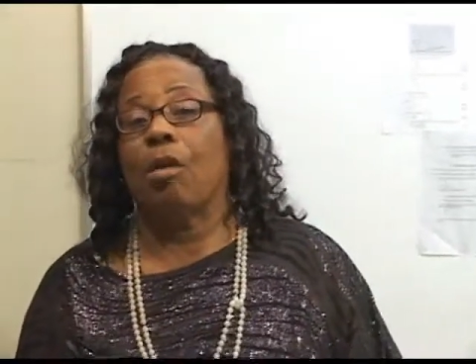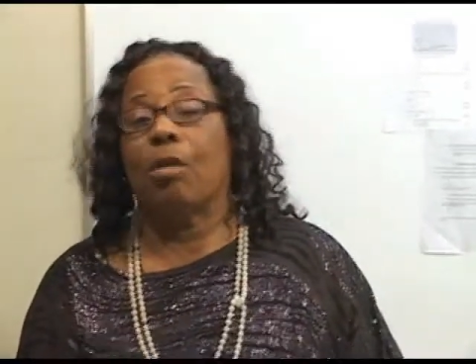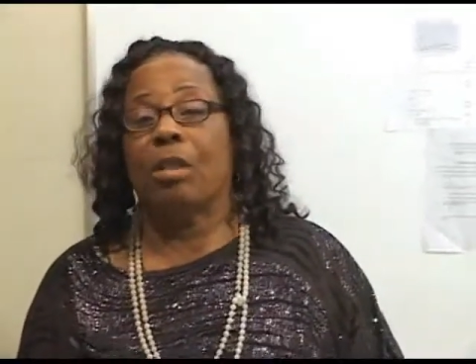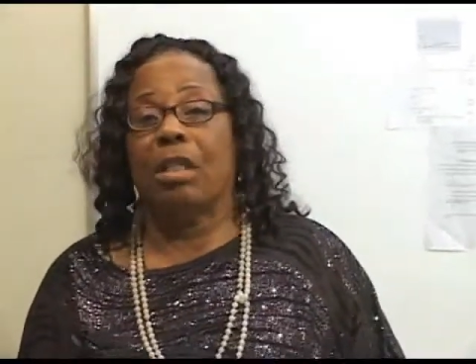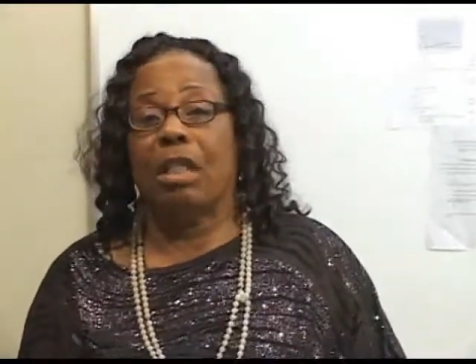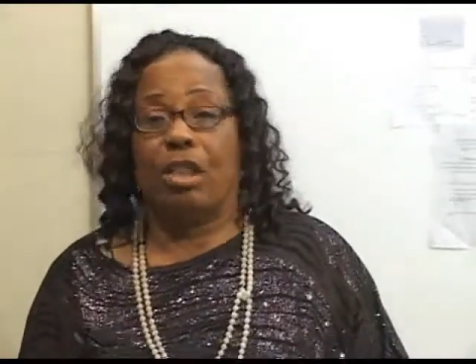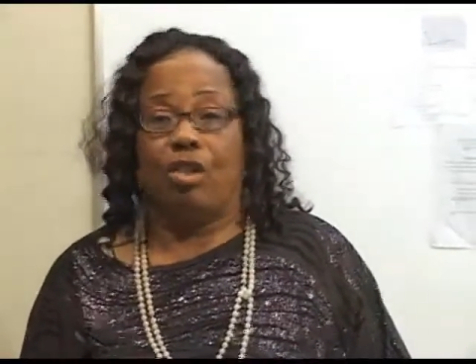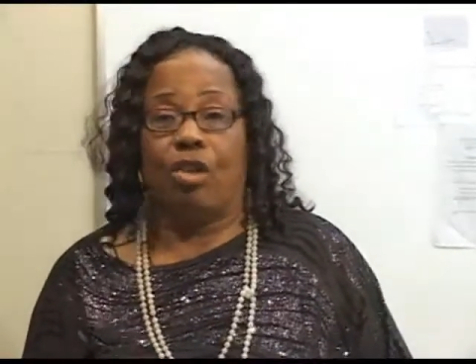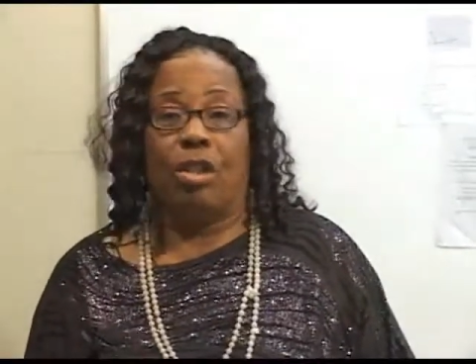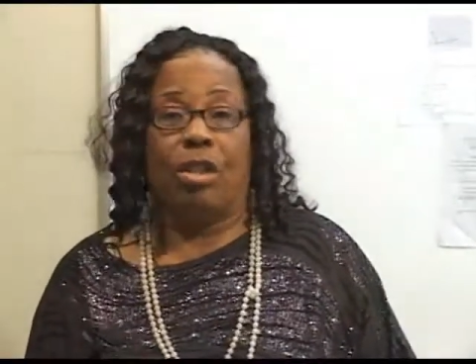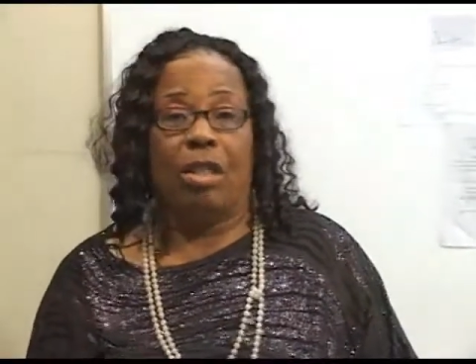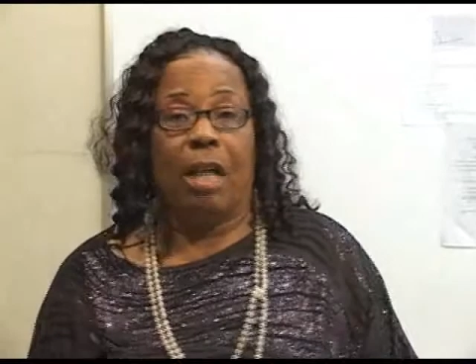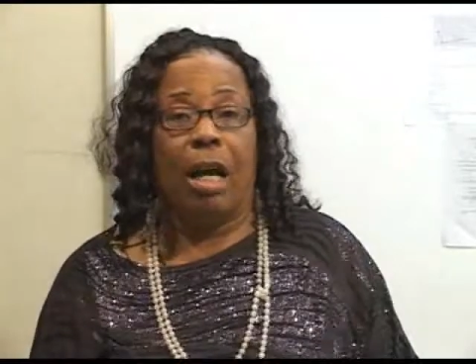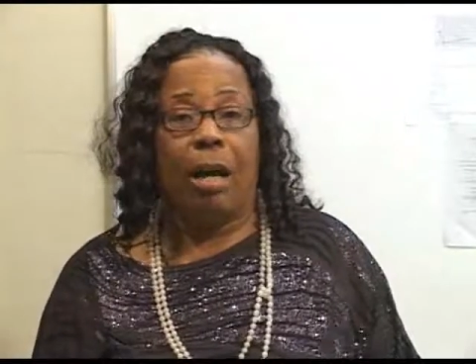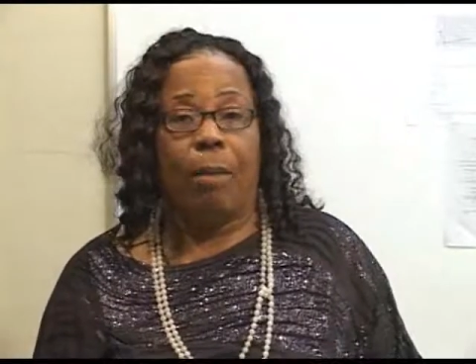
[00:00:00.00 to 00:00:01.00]
our
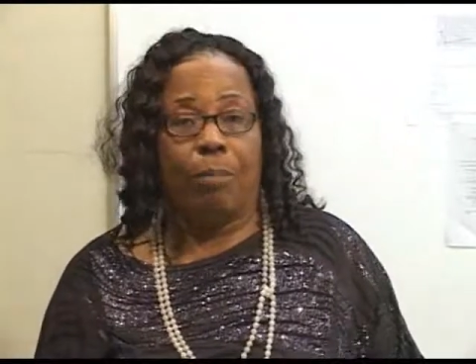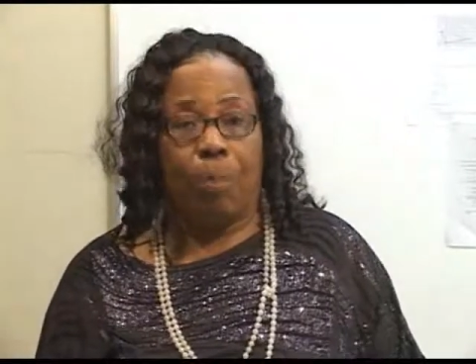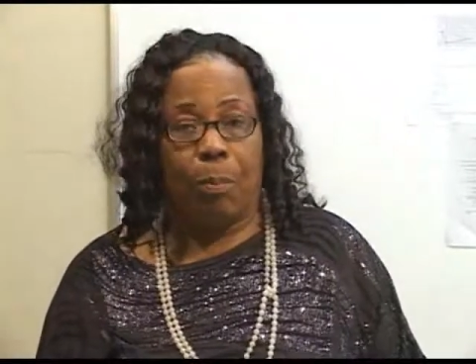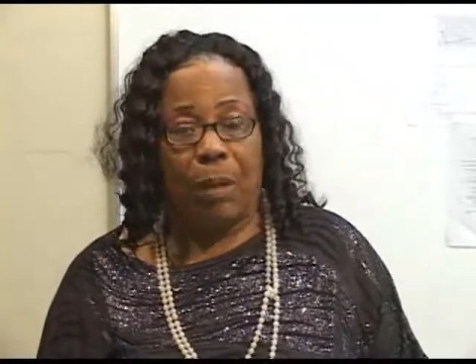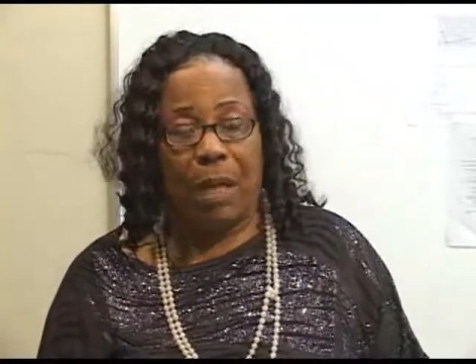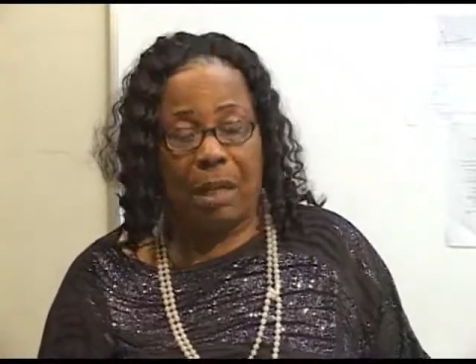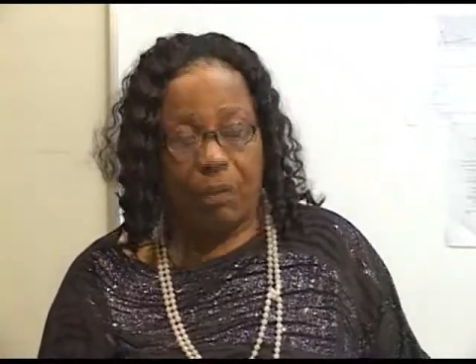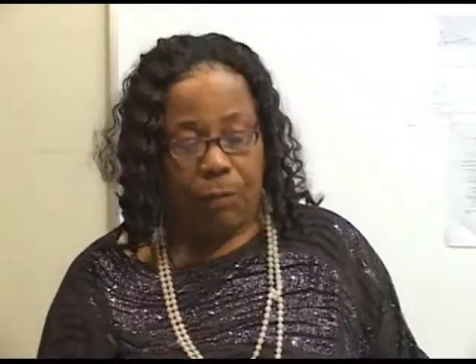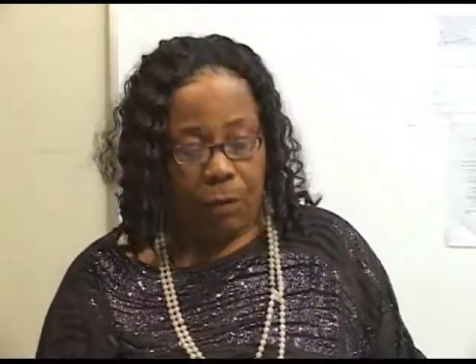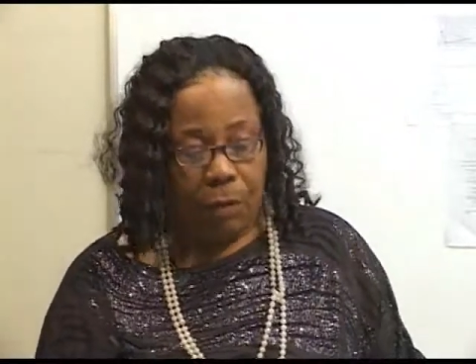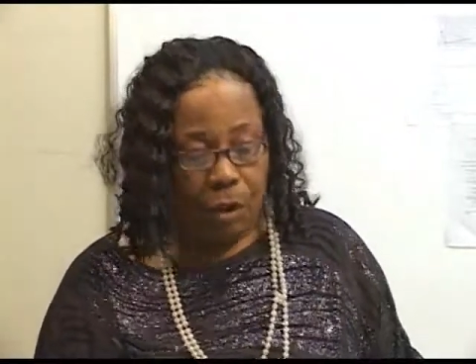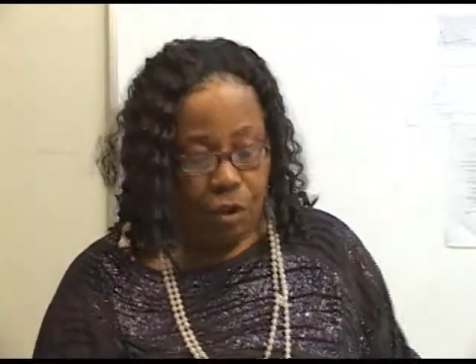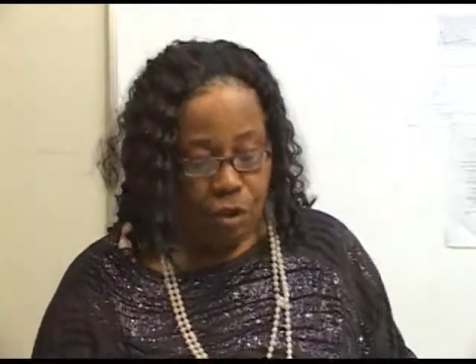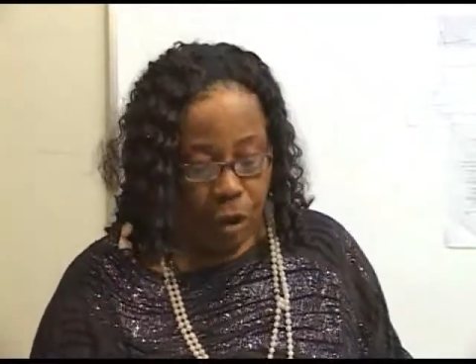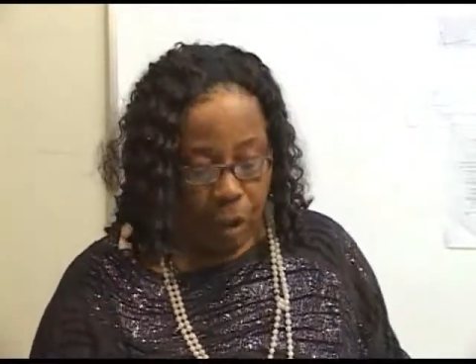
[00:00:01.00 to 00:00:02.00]
teachers are prepared for
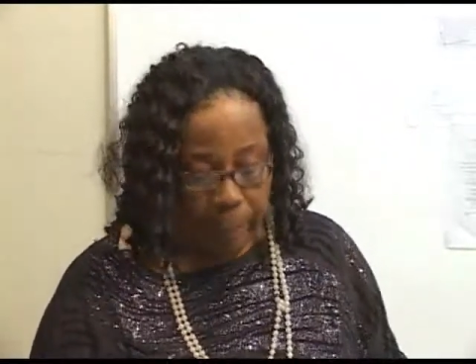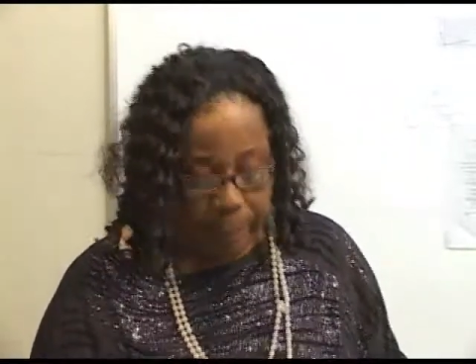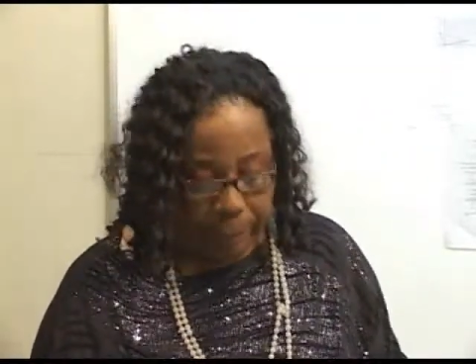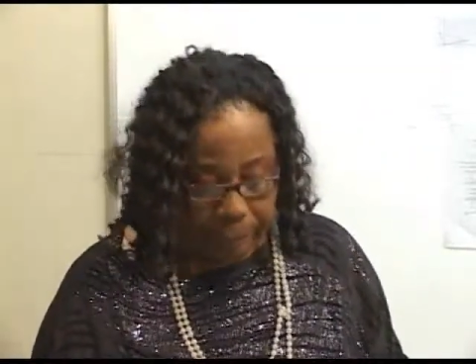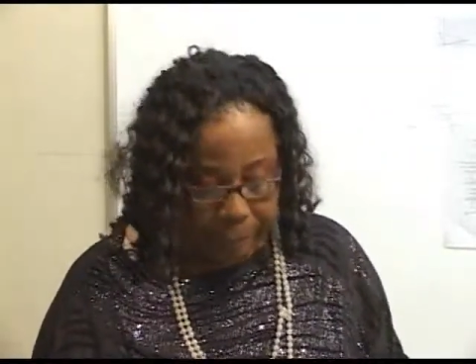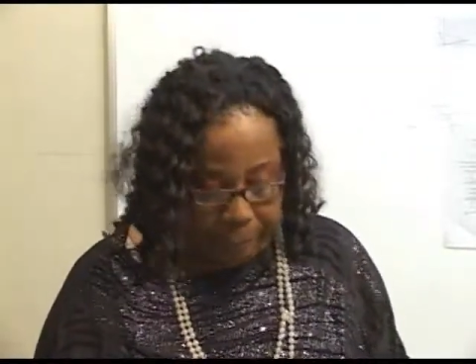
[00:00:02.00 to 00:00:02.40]
the job.